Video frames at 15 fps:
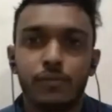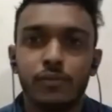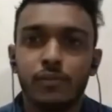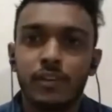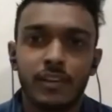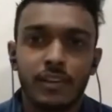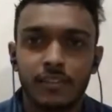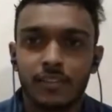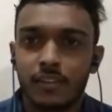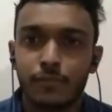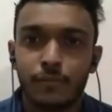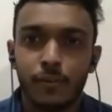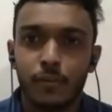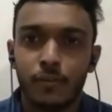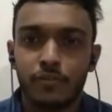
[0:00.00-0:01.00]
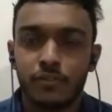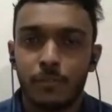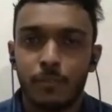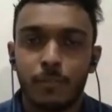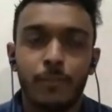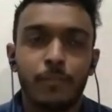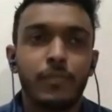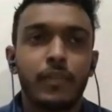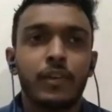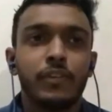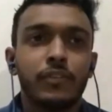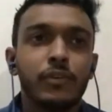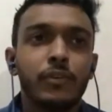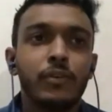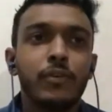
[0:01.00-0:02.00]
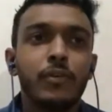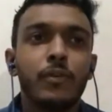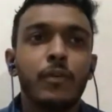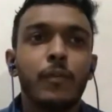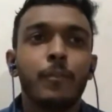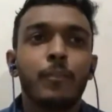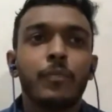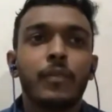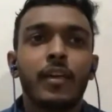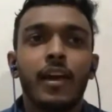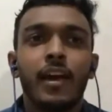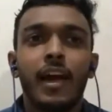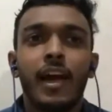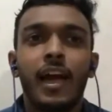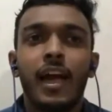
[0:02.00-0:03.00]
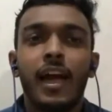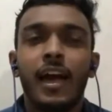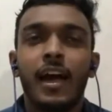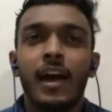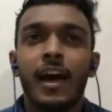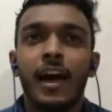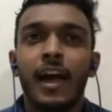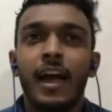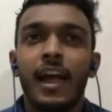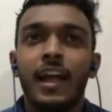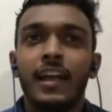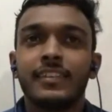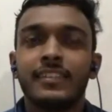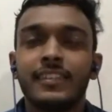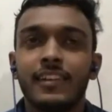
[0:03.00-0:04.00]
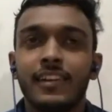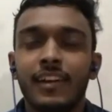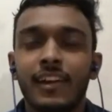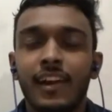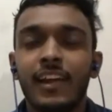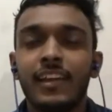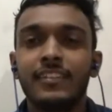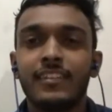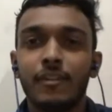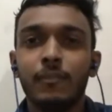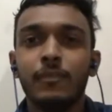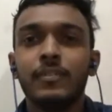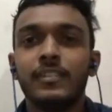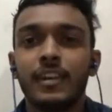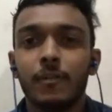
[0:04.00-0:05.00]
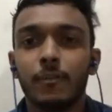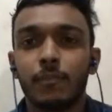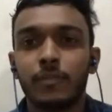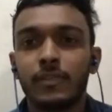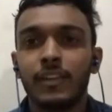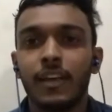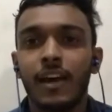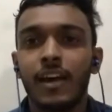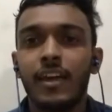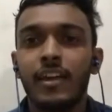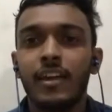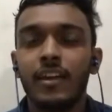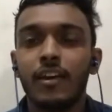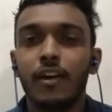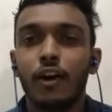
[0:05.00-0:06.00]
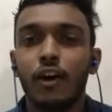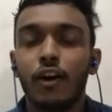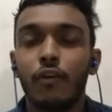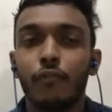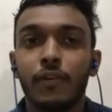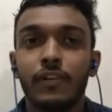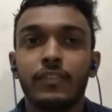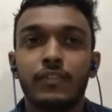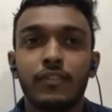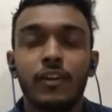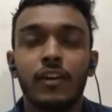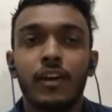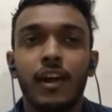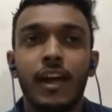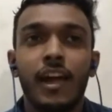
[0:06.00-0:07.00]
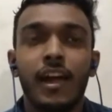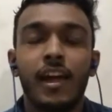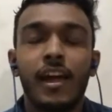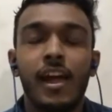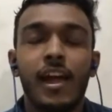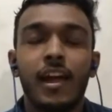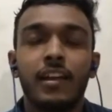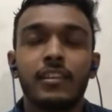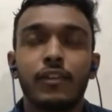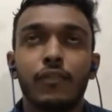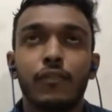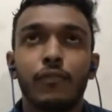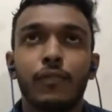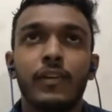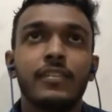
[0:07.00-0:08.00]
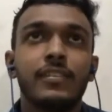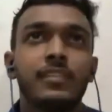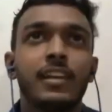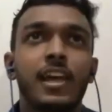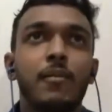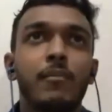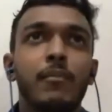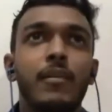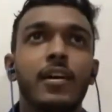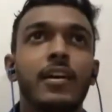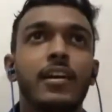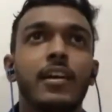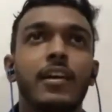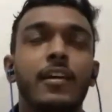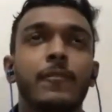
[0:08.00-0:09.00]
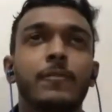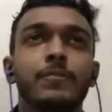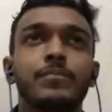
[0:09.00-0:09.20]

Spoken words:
Junior Research Fellowship. So, as some steps, I first at the first time I